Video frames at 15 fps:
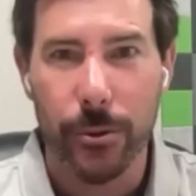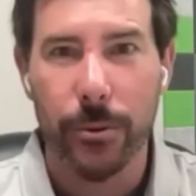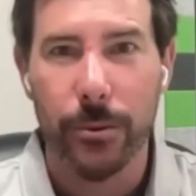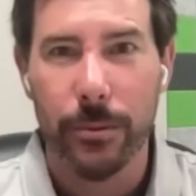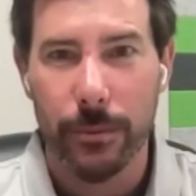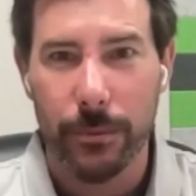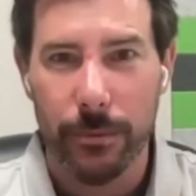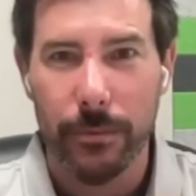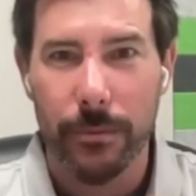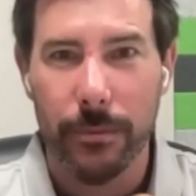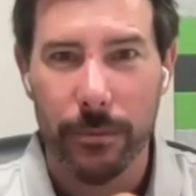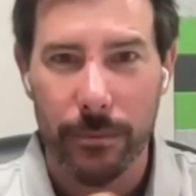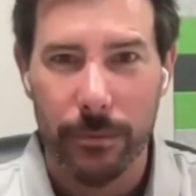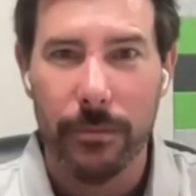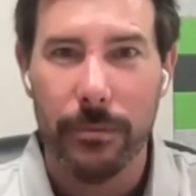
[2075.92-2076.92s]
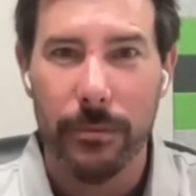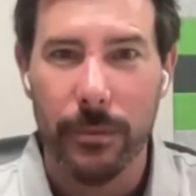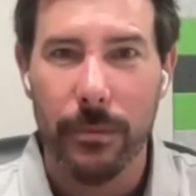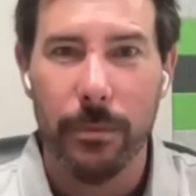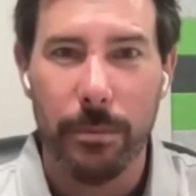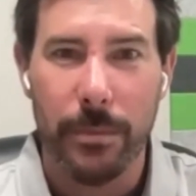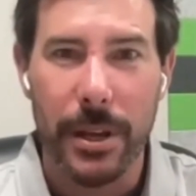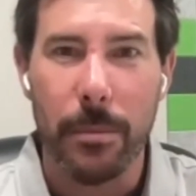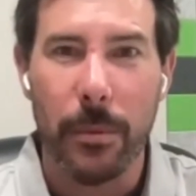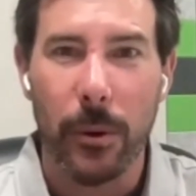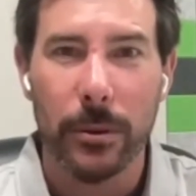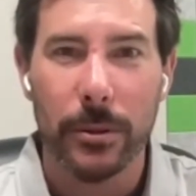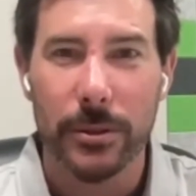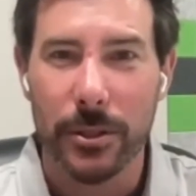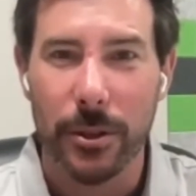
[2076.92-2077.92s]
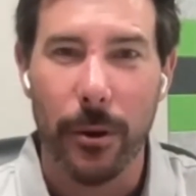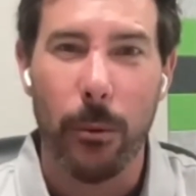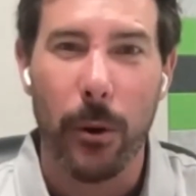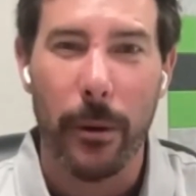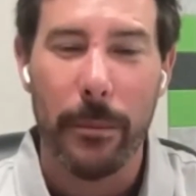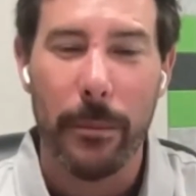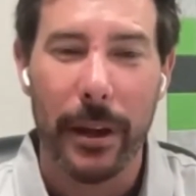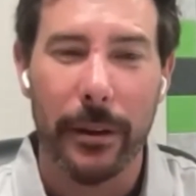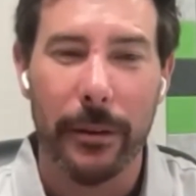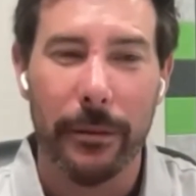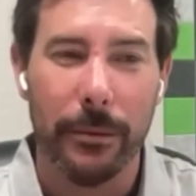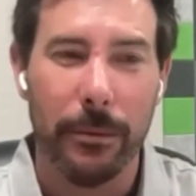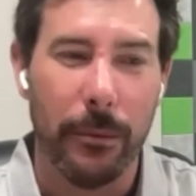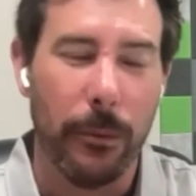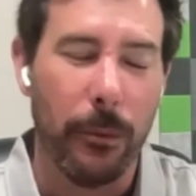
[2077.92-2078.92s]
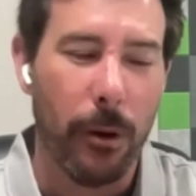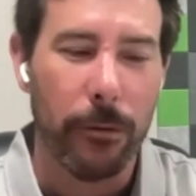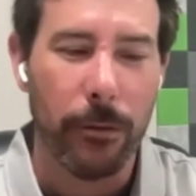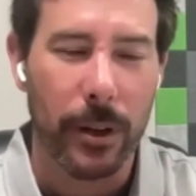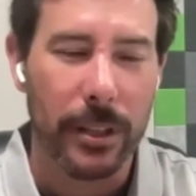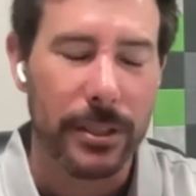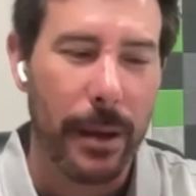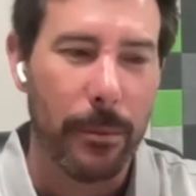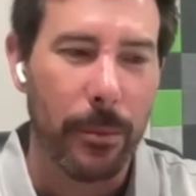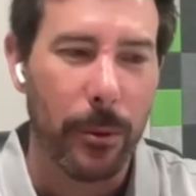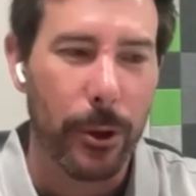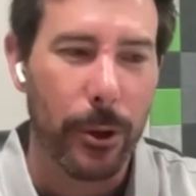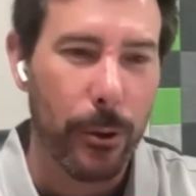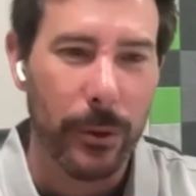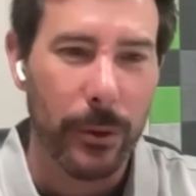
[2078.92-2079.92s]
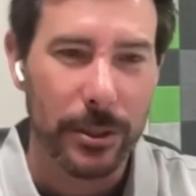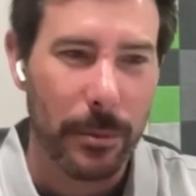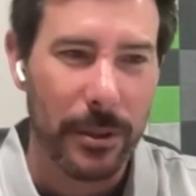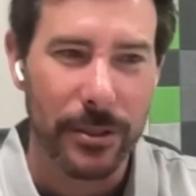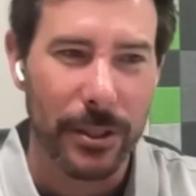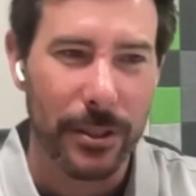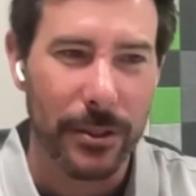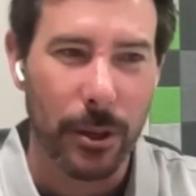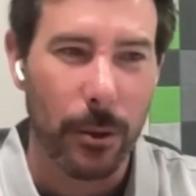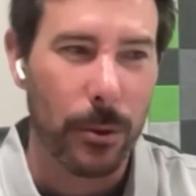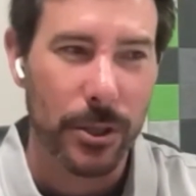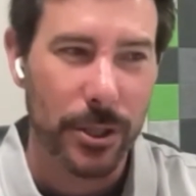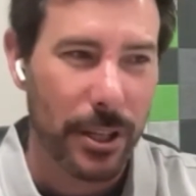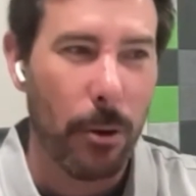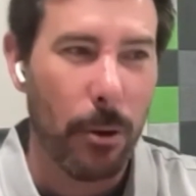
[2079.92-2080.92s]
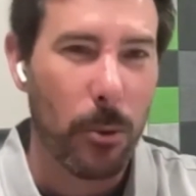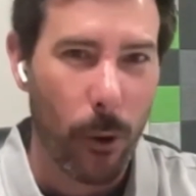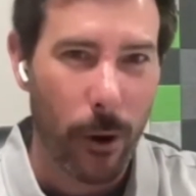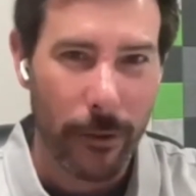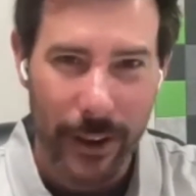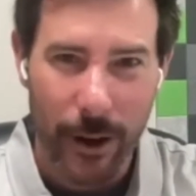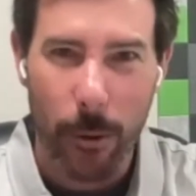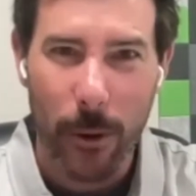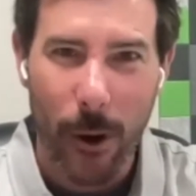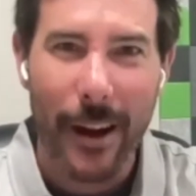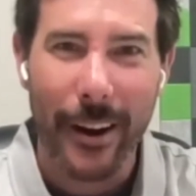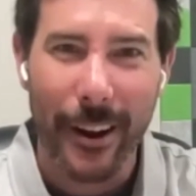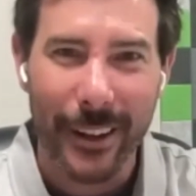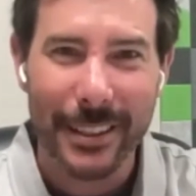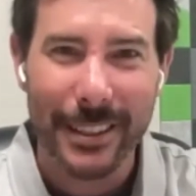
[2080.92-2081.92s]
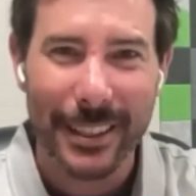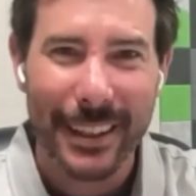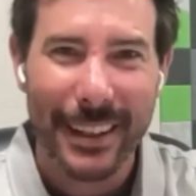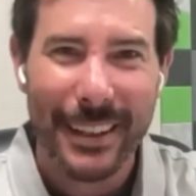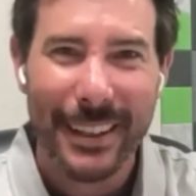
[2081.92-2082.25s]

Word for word: to people to what make, well, for example, you as a business owner sell more of their product.